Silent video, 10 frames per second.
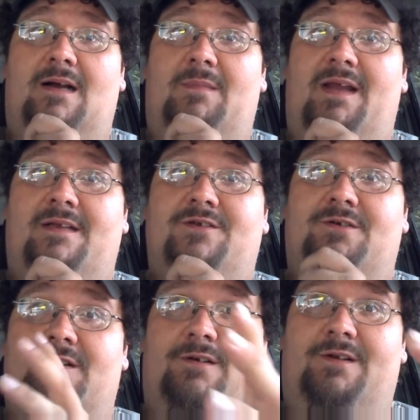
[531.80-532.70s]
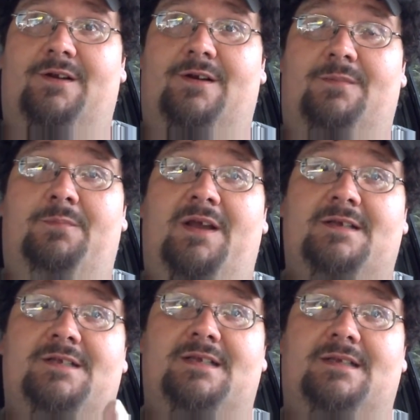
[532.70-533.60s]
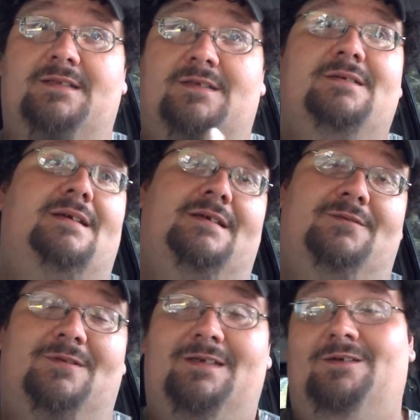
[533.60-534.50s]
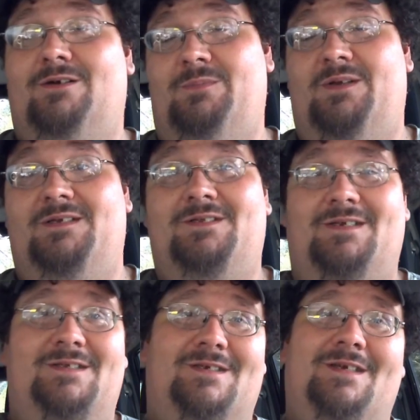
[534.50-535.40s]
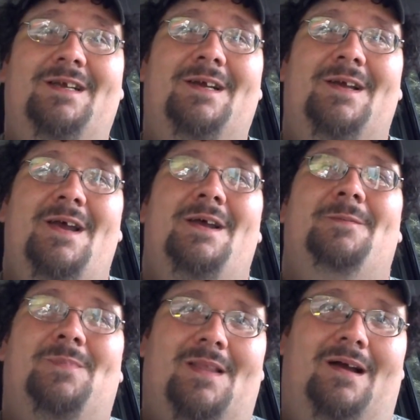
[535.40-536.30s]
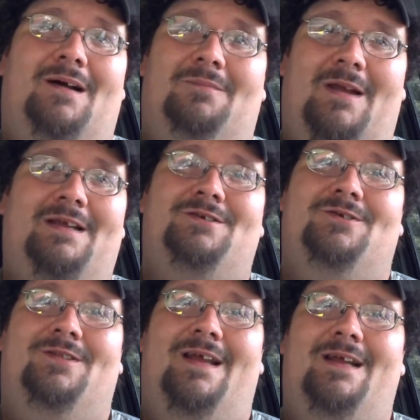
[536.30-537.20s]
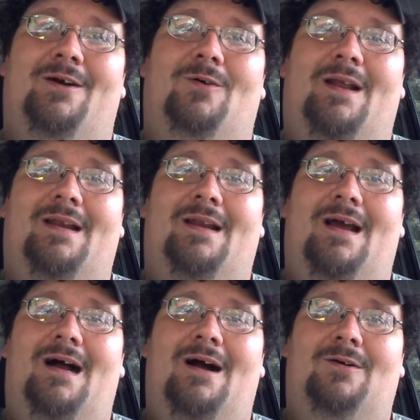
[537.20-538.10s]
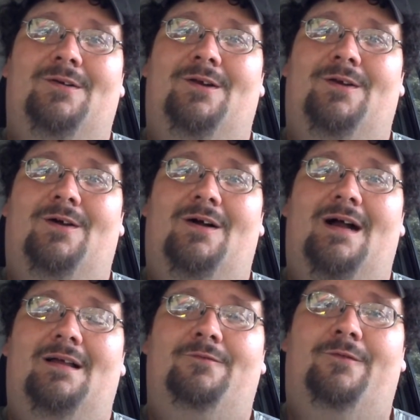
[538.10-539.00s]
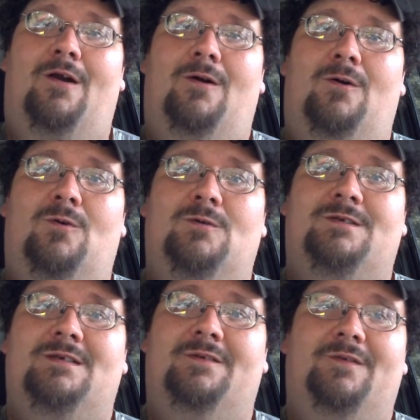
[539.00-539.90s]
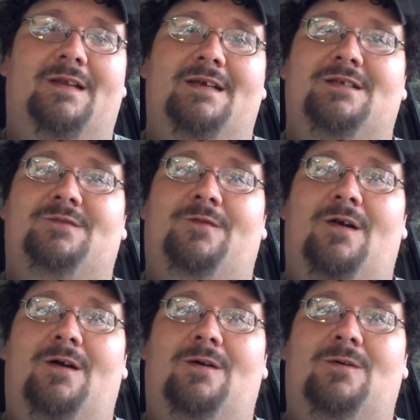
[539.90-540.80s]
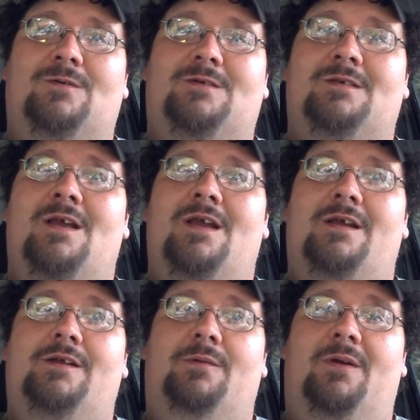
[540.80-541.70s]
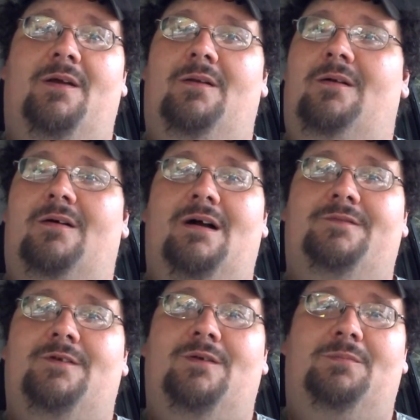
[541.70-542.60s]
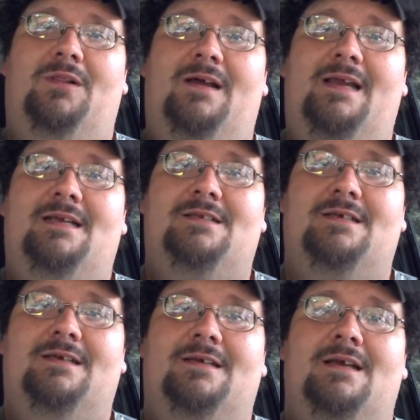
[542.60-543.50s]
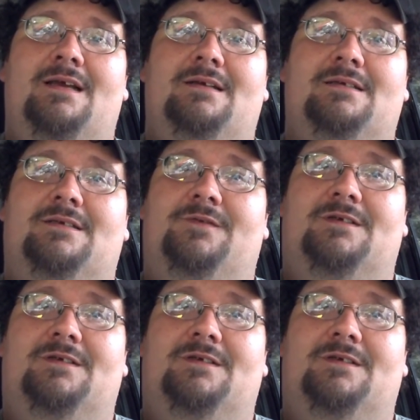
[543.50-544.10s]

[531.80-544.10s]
Make sure your pistons, that's what they are, pistons, make sure they go in and out and they're not froze. If it is froze, you're better off to replace it, because if you